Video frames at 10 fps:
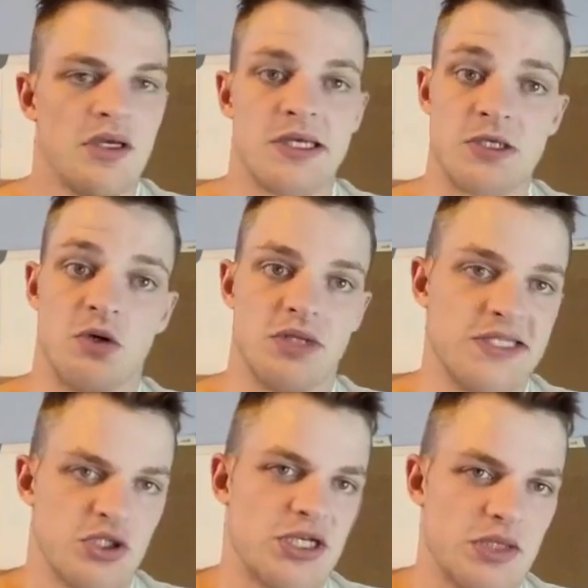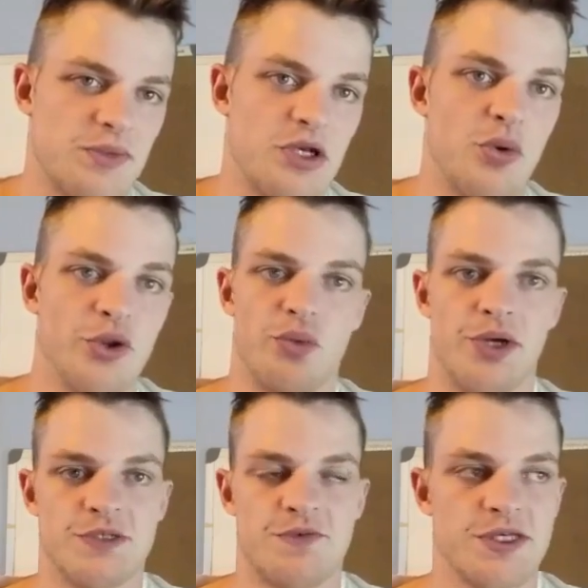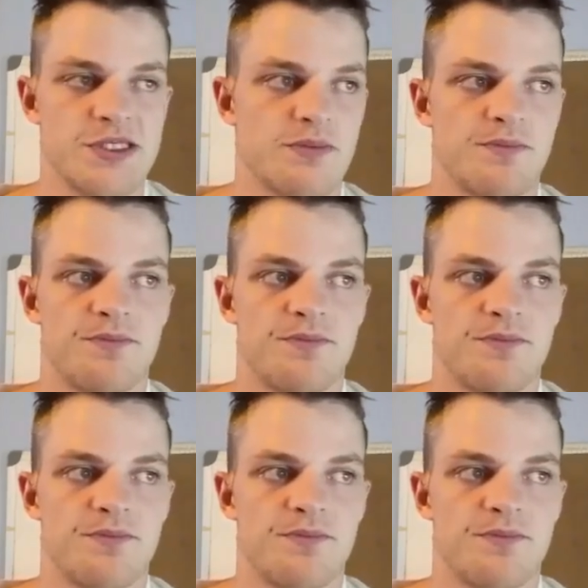So let's check that we know all the words first.